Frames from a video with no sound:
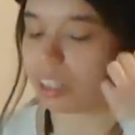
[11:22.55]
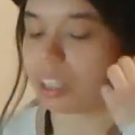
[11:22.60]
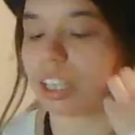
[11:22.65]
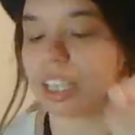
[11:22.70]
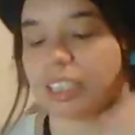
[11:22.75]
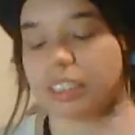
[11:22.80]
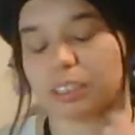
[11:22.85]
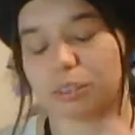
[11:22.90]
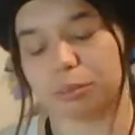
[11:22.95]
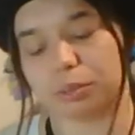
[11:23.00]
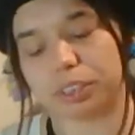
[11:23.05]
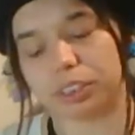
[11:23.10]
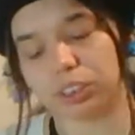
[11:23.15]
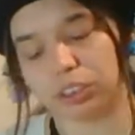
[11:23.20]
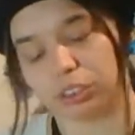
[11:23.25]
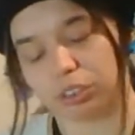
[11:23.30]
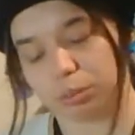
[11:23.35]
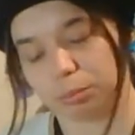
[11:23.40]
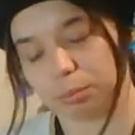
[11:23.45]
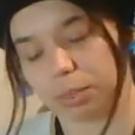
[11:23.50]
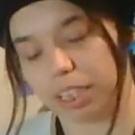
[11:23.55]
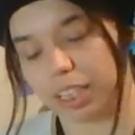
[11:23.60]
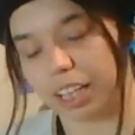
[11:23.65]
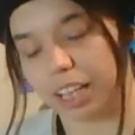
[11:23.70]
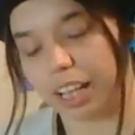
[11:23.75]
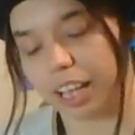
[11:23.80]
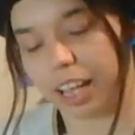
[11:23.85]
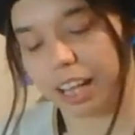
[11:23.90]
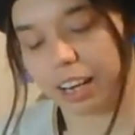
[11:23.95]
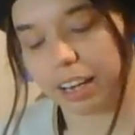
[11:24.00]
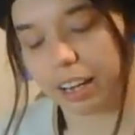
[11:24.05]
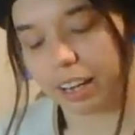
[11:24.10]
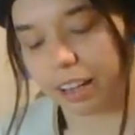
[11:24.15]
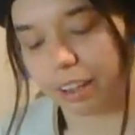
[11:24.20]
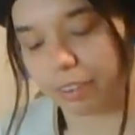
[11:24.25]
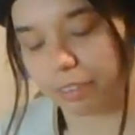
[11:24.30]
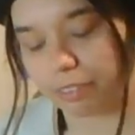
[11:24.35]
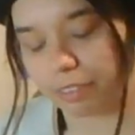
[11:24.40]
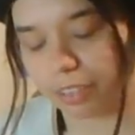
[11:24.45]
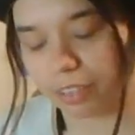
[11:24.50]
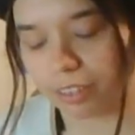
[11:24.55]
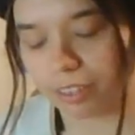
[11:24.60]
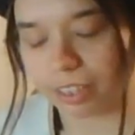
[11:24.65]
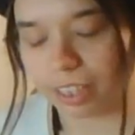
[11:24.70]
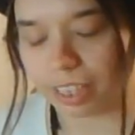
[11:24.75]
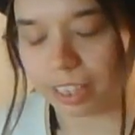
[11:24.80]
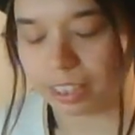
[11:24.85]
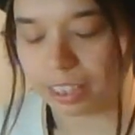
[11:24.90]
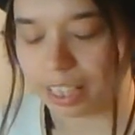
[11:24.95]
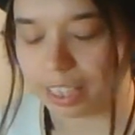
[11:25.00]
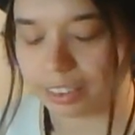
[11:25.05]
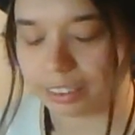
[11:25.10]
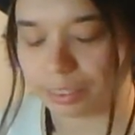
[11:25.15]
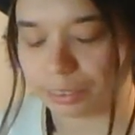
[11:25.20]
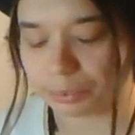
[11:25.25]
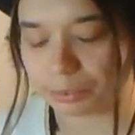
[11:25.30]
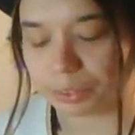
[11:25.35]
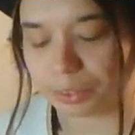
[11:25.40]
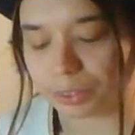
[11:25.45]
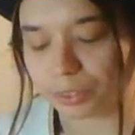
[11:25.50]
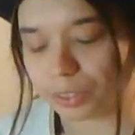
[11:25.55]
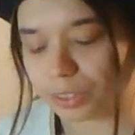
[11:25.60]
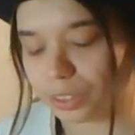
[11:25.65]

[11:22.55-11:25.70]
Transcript: its original meaning, and I feel like that's what